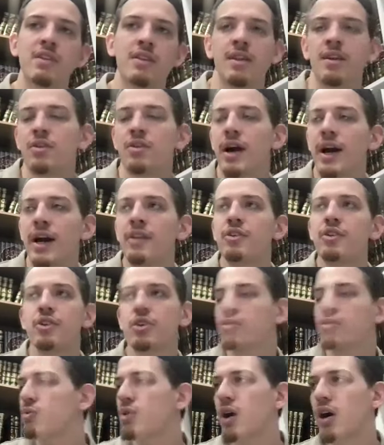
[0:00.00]
then either
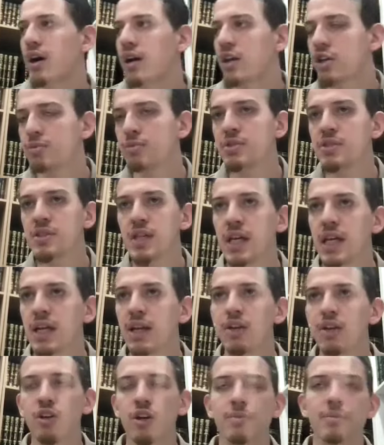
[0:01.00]
you're wrong and you're
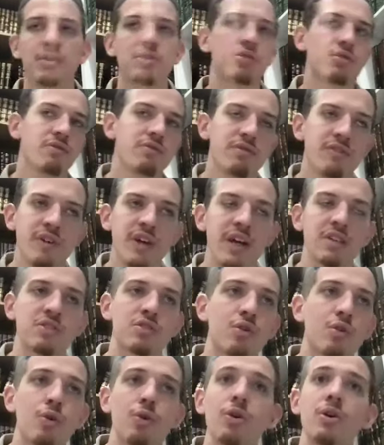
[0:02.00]
mistaken, and you can be
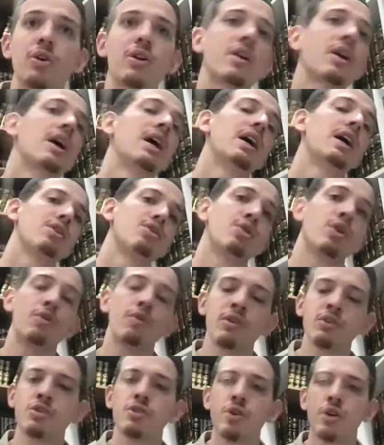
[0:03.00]
fixed, or your
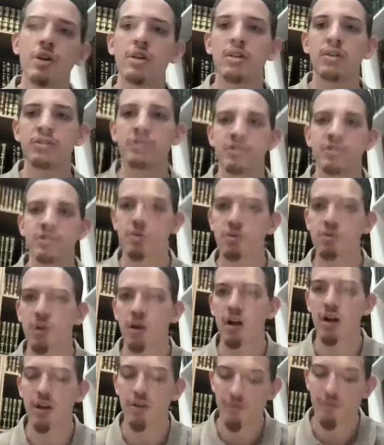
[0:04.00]
original conclusions were
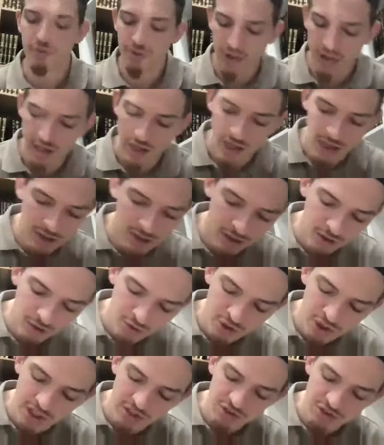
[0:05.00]
wrong, right? And then
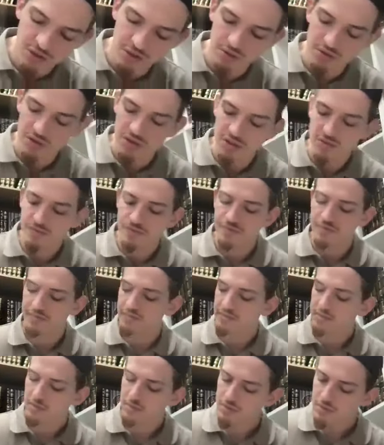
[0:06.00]
you change those.
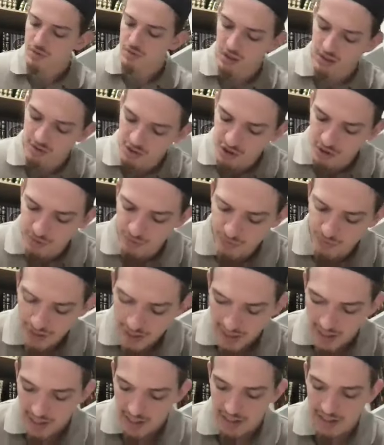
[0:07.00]
So
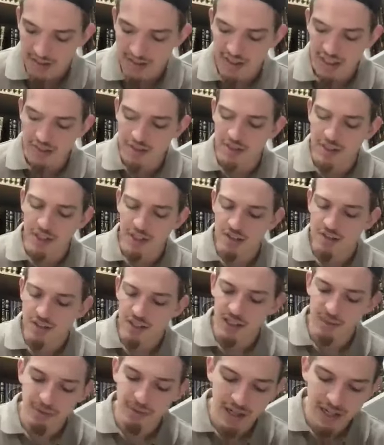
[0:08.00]
he says,
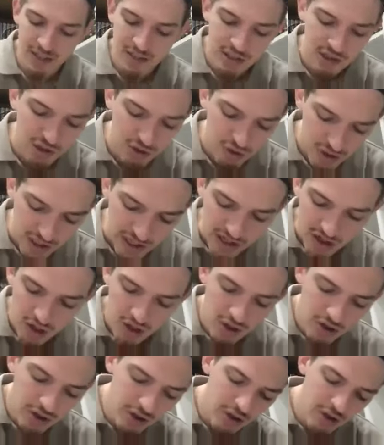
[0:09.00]
and he began to look at
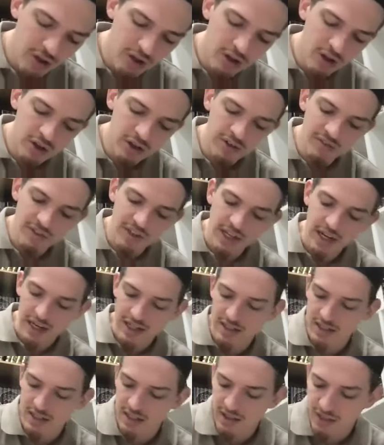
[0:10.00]
all of the
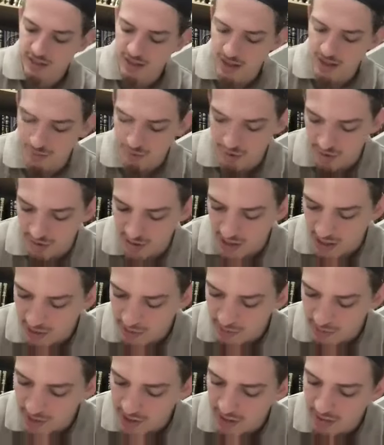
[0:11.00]
hadith that were
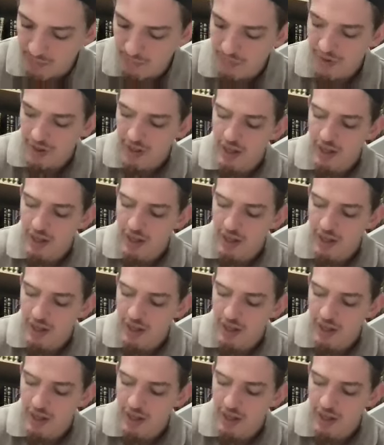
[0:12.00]
narrated